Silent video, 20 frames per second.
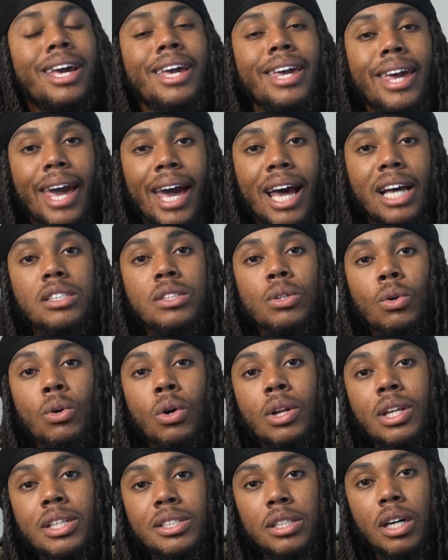Castor
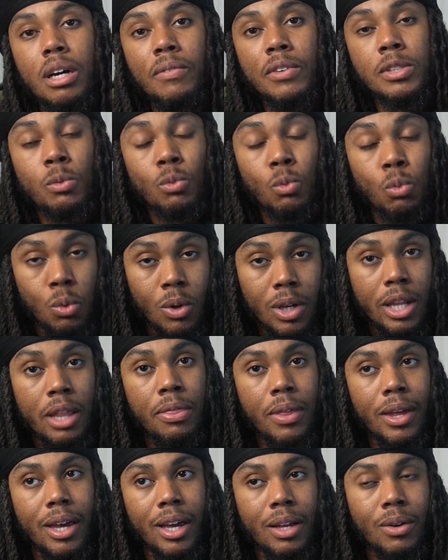oil itself is really
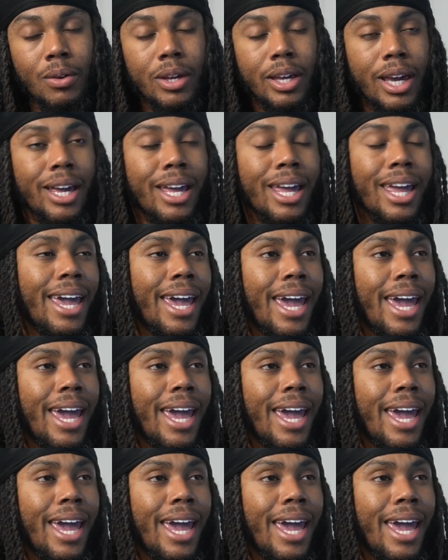thick, okay?